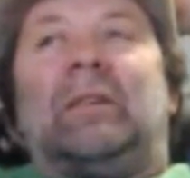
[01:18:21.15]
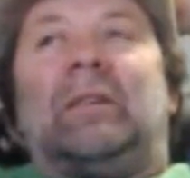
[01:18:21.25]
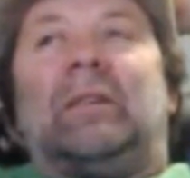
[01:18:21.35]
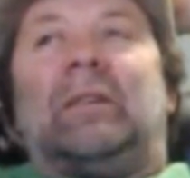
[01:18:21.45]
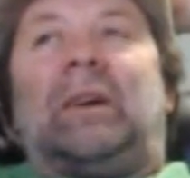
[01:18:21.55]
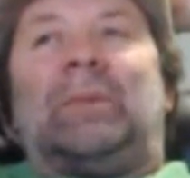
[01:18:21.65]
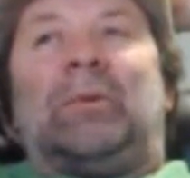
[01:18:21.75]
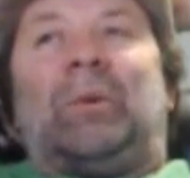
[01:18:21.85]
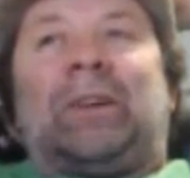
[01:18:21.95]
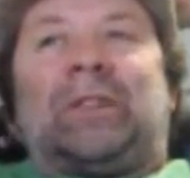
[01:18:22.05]
I'd be
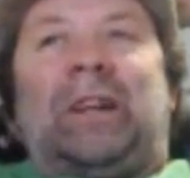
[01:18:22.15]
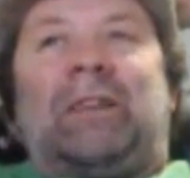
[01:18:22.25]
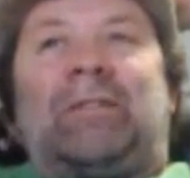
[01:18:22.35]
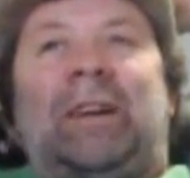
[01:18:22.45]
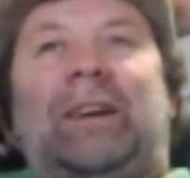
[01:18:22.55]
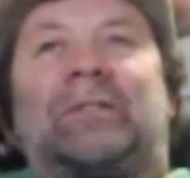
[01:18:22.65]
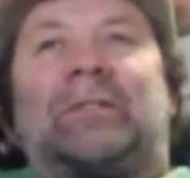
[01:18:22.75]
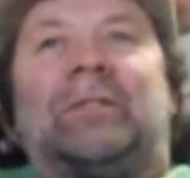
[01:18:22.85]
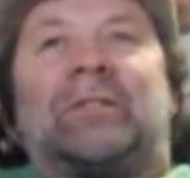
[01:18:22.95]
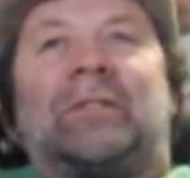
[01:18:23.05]
watching that right now.
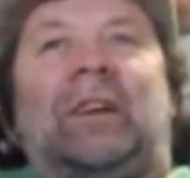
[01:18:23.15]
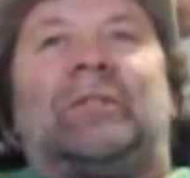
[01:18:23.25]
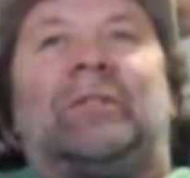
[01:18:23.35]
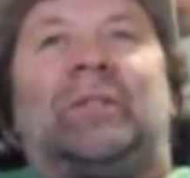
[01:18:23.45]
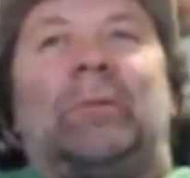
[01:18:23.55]
Screw this live stream.